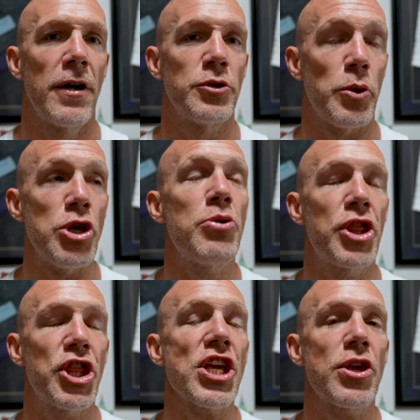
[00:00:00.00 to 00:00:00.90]
It's when you
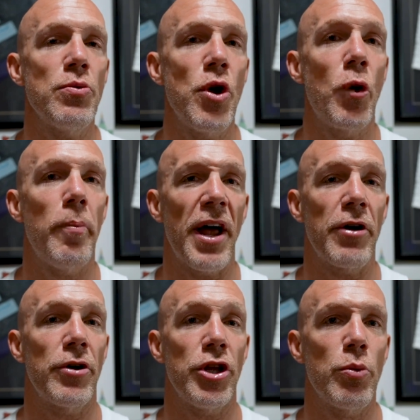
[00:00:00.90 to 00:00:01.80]
think you know
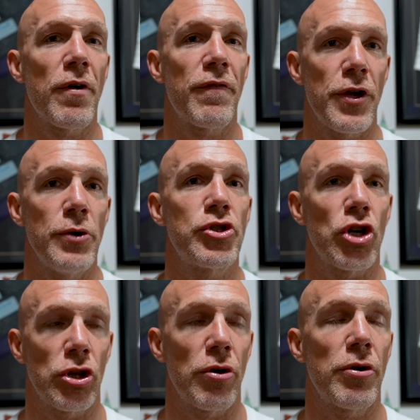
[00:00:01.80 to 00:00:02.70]
better and you refuse
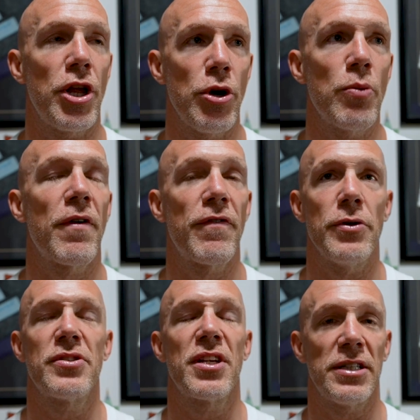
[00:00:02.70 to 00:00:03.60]
to learn and you
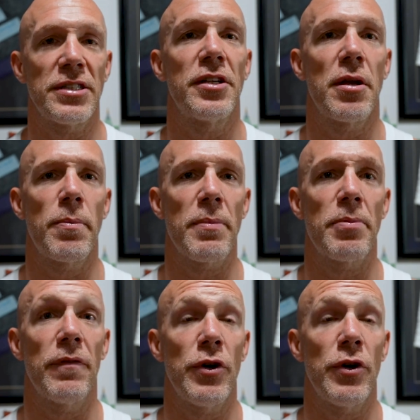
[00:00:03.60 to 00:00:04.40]
refuse to listen to people.